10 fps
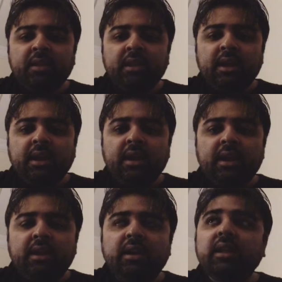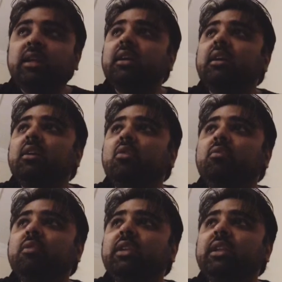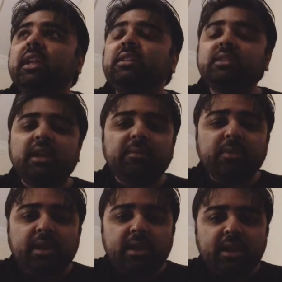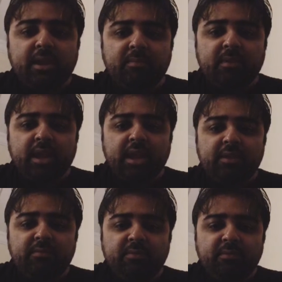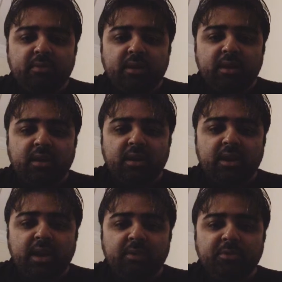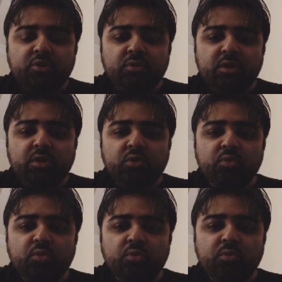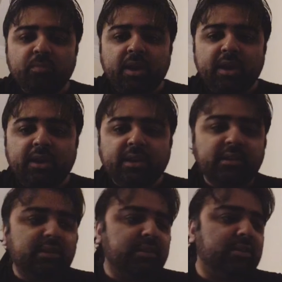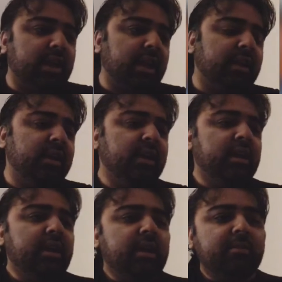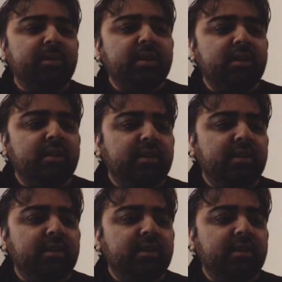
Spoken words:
And hopefully next time when I am live, I'll be showing you my DC stack. But